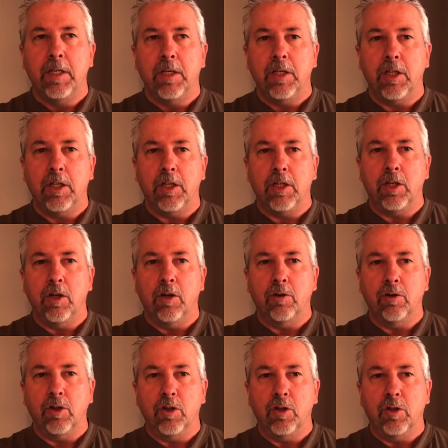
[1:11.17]

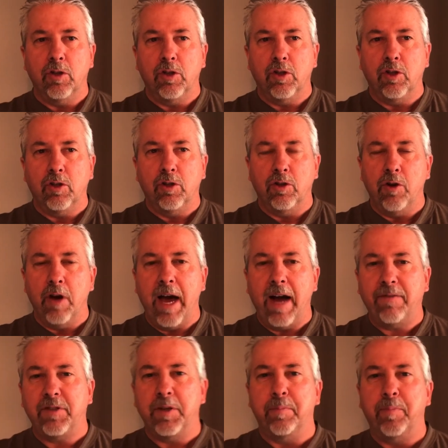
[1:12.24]
you
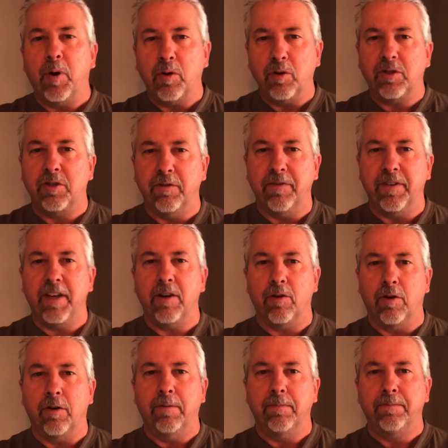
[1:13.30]
have to
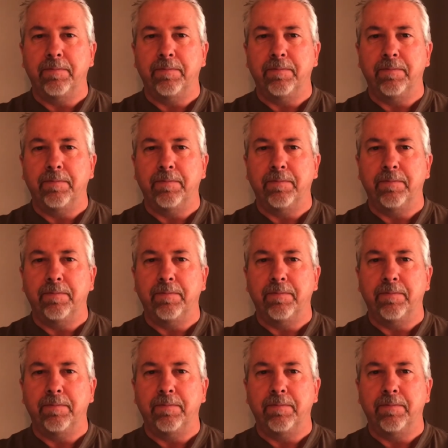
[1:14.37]
persevere.